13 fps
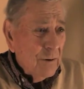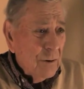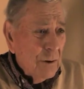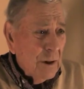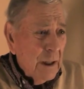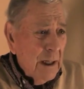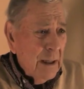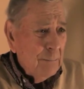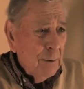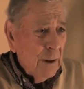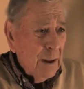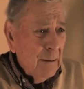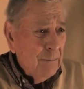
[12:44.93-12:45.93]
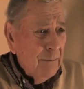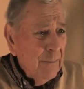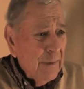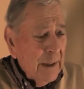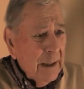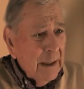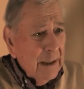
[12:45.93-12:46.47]
So you can't blame
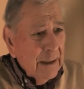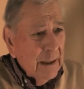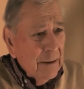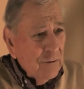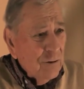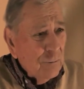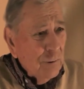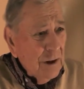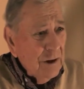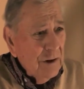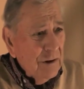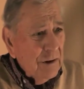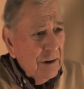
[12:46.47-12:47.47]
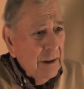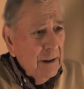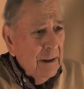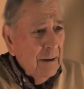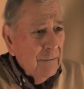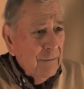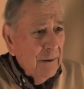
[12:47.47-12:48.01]
that strange
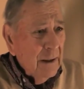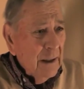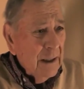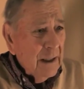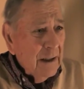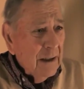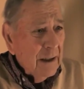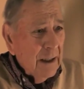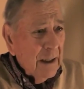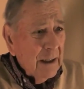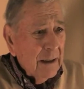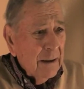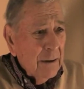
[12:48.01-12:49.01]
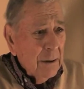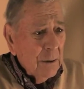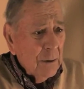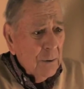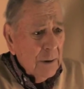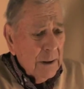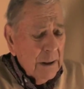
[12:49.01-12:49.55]
feeling you get, you
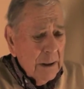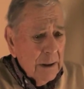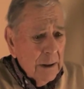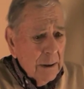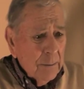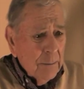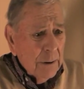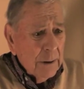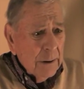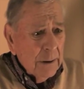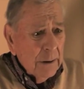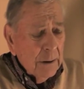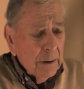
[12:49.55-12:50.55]
know. But